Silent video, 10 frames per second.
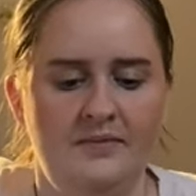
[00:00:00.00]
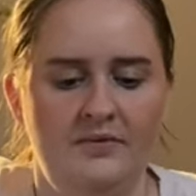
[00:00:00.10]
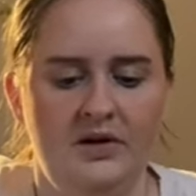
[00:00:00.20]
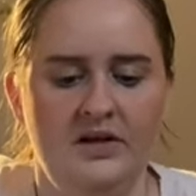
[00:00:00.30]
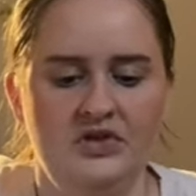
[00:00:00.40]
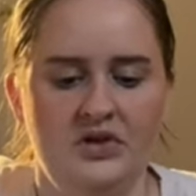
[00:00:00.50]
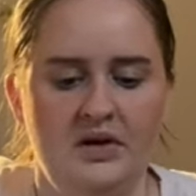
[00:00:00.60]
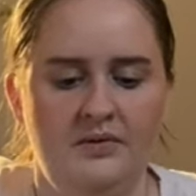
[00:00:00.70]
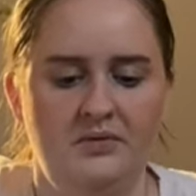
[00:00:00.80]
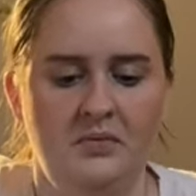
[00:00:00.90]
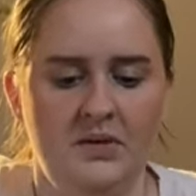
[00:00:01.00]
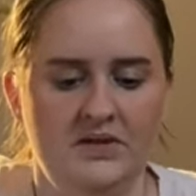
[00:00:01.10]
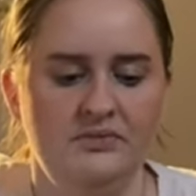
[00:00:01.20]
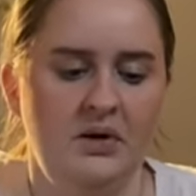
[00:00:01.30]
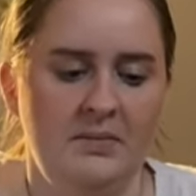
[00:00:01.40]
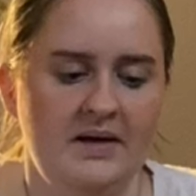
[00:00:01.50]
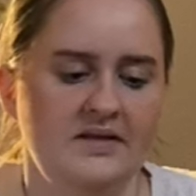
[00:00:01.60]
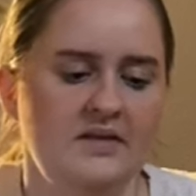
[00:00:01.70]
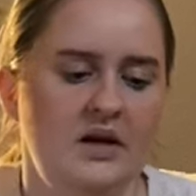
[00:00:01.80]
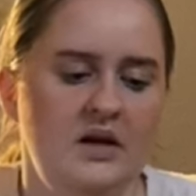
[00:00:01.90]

religion and forbidden romance